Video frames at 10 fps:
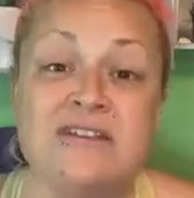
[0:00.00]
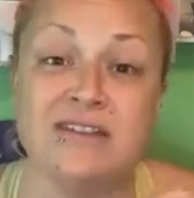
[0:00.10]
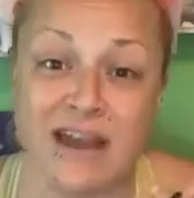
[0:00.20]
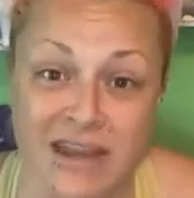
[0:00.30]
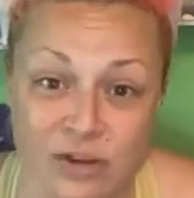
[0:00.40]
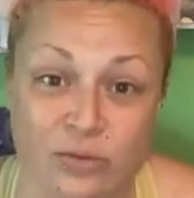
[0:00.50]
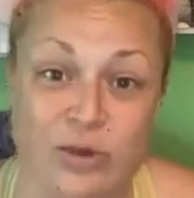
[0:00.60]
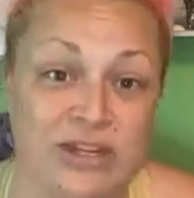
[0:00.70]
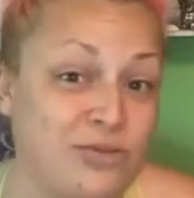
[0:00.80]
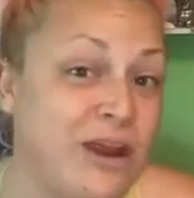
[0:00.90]
that I can
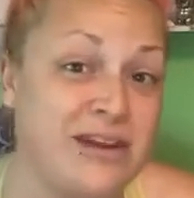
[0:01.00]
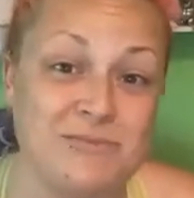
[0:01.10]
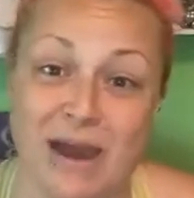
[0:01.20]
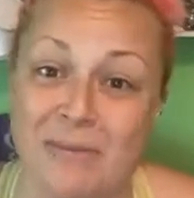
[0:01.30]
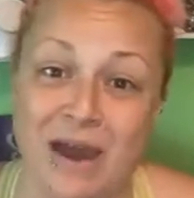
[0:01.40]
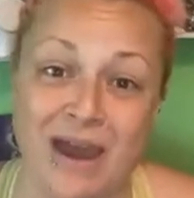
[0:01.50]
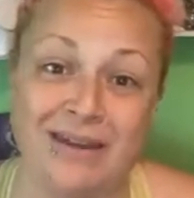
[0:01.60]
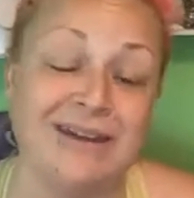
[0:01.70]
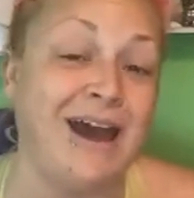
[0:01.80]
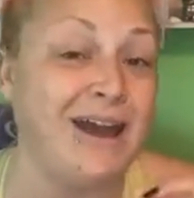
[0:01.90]
redirect my
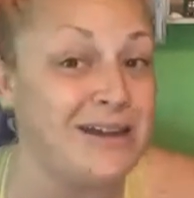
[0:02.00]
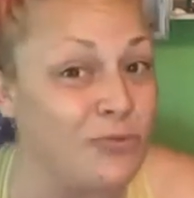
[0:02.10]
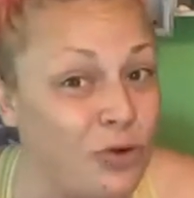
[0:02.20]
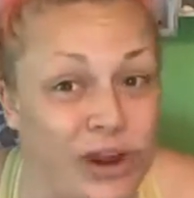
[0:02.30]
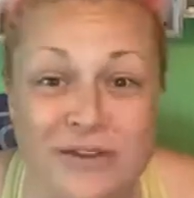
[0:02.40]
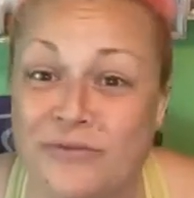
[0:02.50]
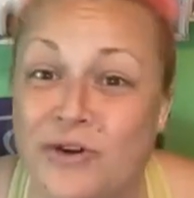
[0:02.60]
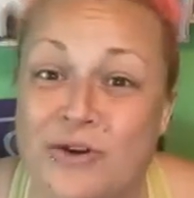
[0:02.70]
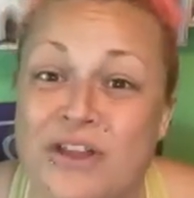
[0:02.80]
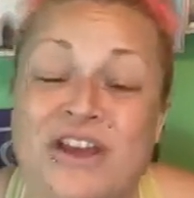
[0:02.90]
mind. I am
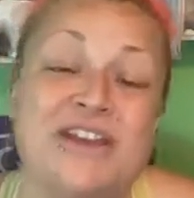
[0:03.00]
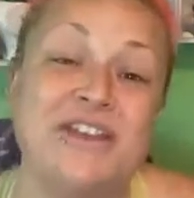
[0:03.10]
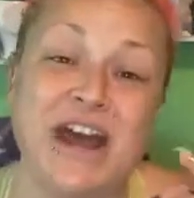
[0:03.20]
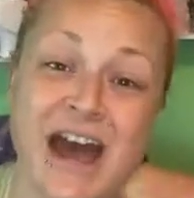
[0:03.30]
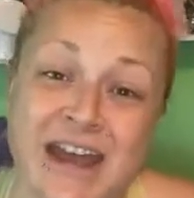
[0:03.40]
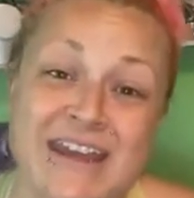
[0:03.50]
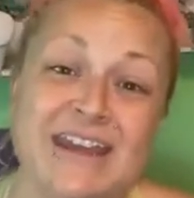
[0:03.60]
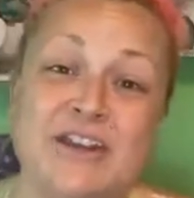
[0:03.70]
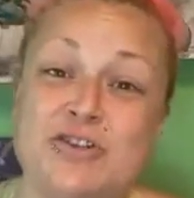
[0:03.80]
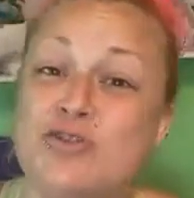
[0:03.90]
grateful that I
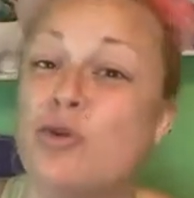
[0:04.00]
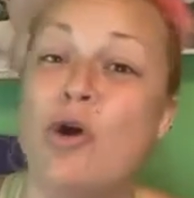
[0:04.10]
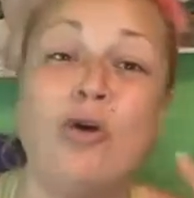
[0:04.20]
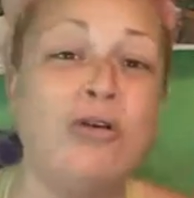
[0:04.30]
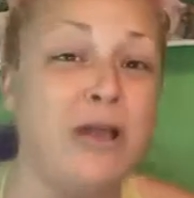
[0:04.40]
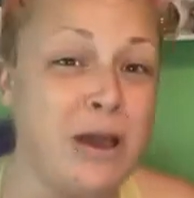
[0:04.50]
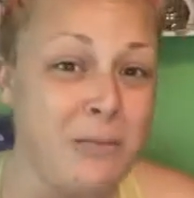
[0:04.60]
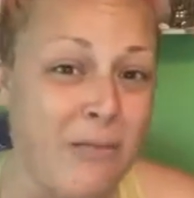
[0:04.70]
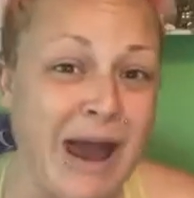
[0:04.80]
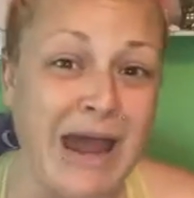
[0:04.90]
can control
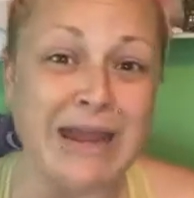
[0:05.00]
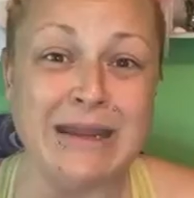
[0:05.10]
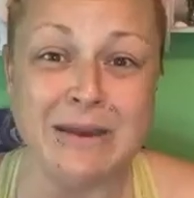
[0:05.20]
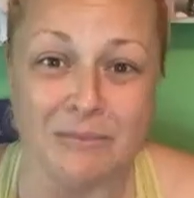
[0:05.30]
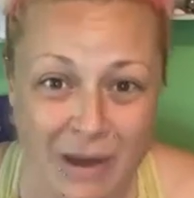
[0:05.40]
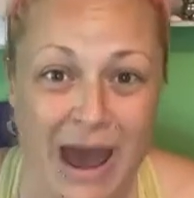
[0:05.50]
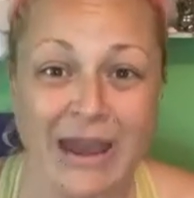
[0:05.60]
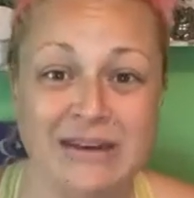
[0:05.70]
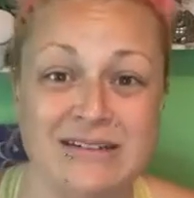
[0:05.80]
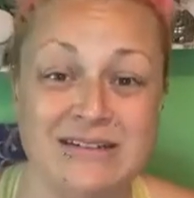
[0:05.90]
my
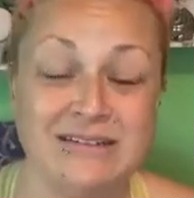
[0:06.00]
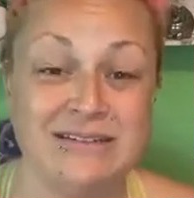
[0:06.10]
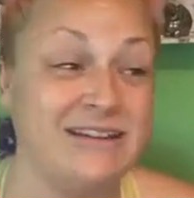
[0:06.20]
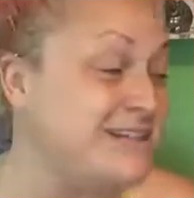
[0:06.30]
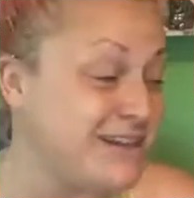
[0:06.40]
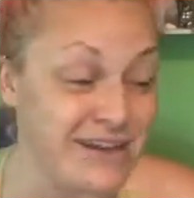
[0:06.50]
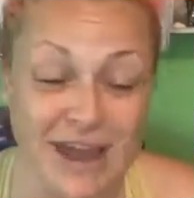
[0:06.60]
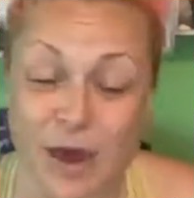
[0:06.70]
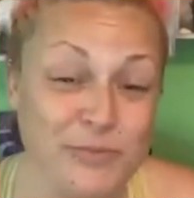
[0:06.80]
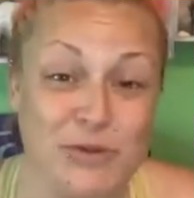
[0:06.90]
mind. And it's going to
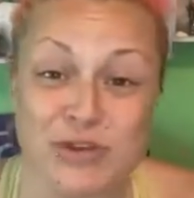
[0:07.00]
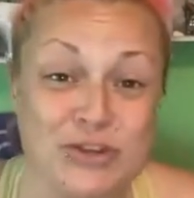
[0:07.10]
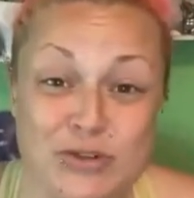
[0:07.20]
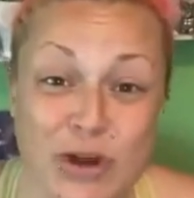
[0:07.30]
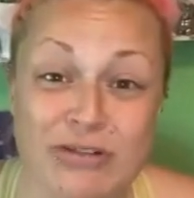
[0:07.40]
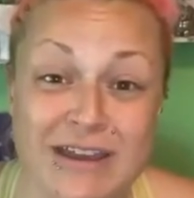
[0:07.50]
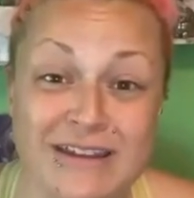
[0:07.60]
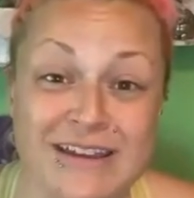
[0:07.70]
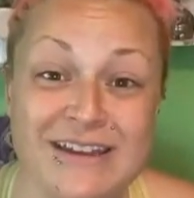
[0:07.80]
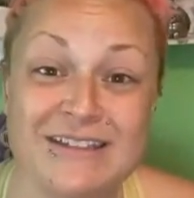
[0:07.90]
help you control it.
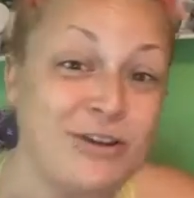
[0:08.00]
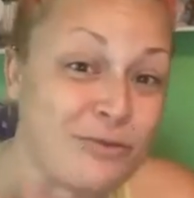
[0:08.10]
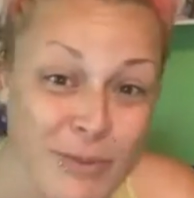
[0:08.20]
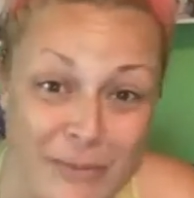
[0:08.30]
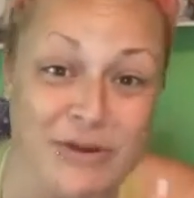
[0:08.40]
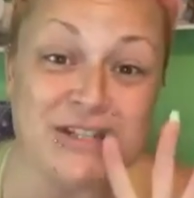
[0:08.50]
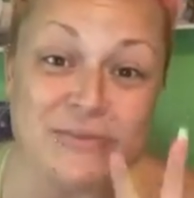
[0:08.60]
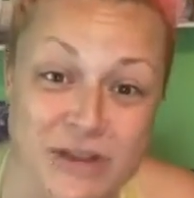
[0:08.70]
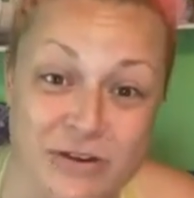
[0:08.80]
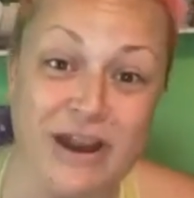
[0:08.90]
So remember to
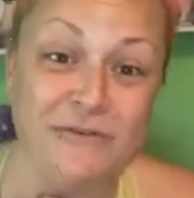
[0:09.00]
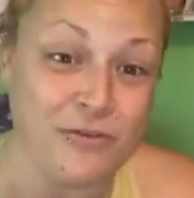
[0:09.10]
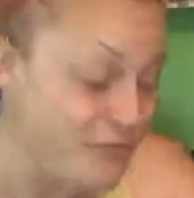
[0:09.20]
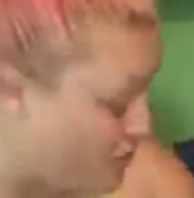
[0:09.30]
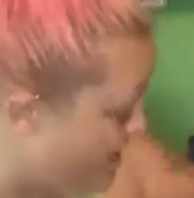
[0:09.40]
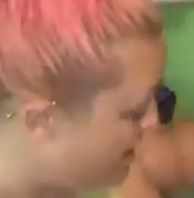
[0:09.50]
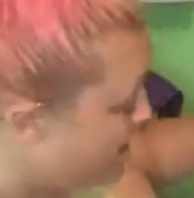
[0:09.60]
be grateful for it.